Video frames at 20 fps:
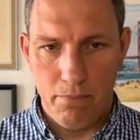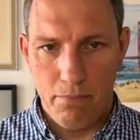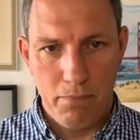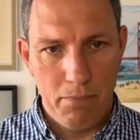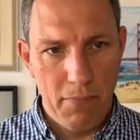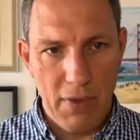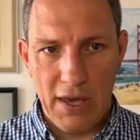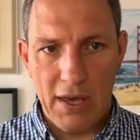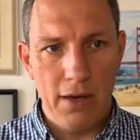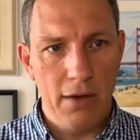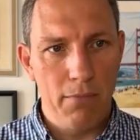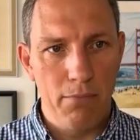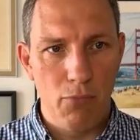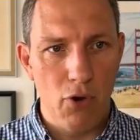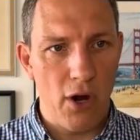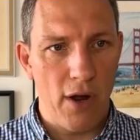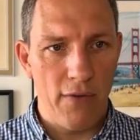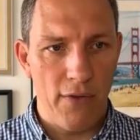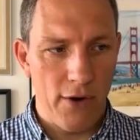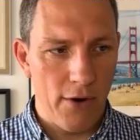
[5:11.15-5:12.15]
big
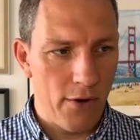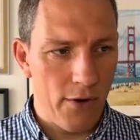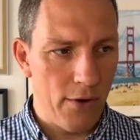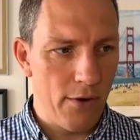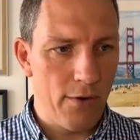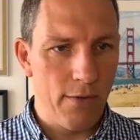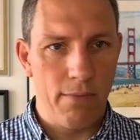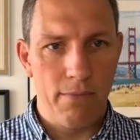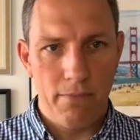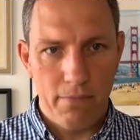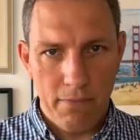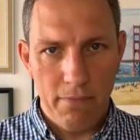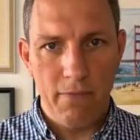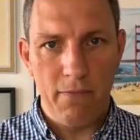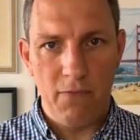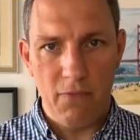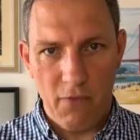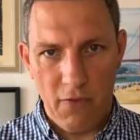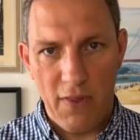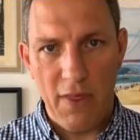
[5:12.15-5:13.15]
brother,
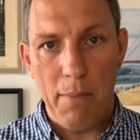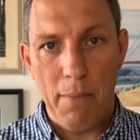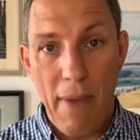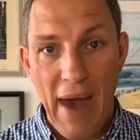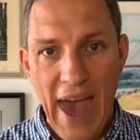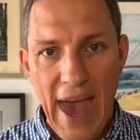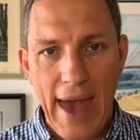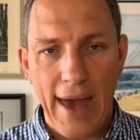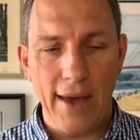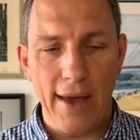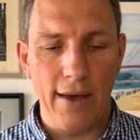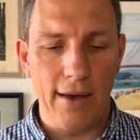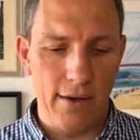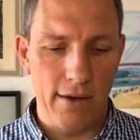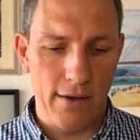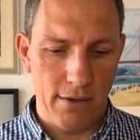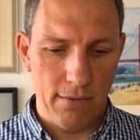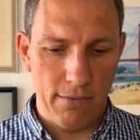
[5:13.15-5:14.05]
the bank,